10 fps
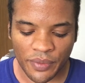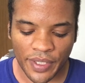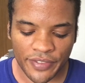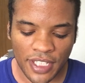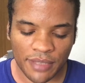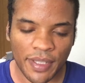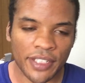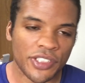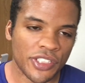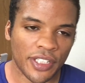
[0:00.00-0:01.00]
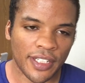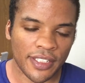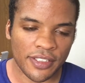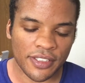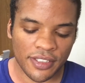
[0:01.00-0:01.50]
We've talked about
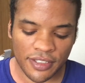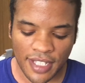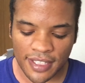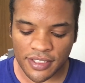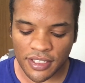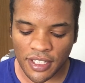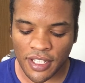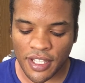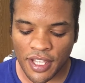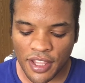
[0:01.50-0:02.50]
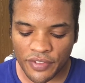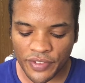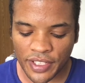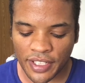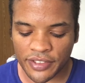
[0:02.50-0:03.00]
insurance. That's
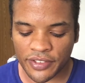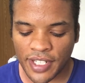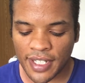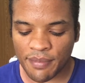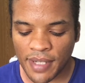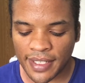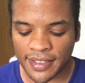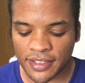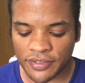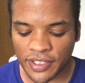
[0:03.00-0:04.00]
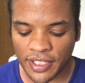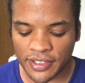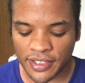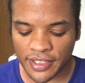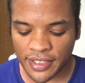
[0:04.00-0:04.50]
$300, right? Minus $300.